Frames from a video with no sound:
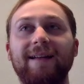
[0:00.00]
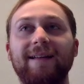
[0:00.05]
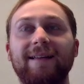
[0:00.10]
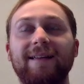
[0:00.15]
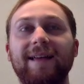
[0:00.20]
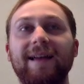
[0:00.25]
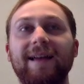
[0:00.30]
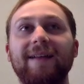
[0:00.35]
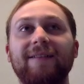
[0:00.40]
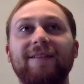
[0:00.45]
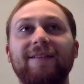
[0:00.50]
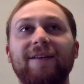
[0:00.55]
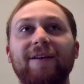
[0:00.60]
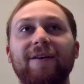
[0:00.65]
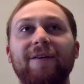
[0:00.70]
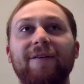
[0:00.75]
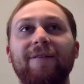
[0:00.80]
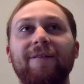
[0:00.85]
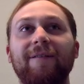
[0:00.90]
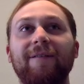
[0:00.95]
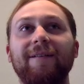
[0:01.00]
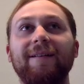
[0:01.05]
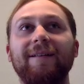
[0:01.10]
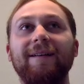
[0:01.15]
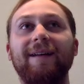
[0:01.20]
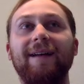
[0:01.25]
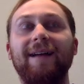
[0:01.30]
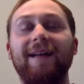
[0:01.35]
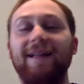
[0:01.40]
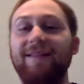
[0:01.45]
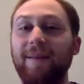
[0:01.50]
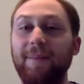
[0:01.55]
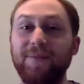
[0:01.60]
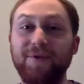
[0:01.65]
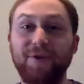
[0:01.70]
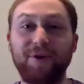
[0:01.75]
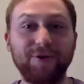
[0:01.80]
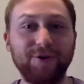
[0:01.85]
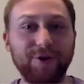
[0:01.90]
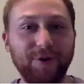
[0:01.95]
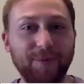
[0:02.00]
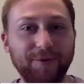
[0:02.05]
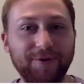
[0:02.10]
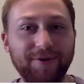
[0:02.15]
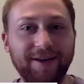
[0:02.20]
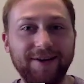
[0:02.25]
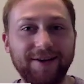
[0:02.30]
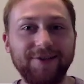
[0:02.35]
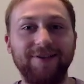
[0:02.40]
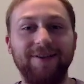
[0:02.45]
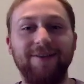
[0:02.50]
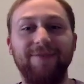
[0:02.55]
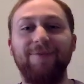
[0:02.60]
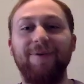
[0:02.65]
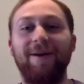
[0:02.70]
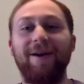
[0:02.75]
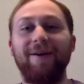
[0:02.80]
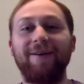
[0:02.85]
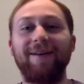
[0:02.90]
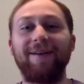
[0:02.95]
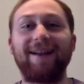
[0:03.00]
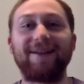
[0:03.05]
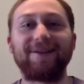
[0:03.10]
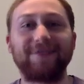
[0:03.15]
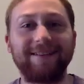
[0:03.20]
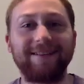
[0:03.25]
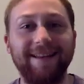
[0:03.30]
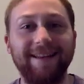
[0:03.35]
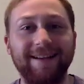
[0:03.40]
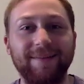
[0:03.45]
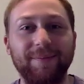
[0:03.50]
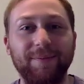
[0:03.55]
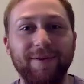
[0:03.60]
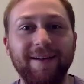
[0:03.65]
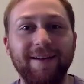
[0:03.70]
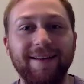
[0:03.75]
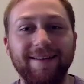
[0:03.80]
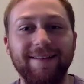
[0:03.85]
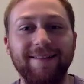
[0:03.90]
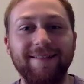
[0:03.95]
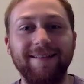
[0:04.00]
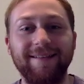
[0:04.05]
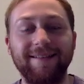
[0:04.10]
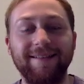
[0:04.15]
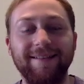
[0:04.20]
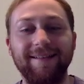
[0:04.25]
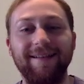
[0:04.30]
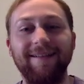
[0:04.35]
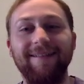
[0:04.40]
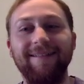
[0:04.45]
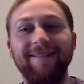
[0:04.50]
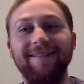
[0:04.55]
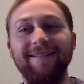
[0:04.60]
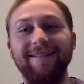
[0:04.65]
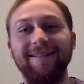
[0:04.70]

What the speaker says: yeah, so it's up to your interpretation of where it actually takes place. So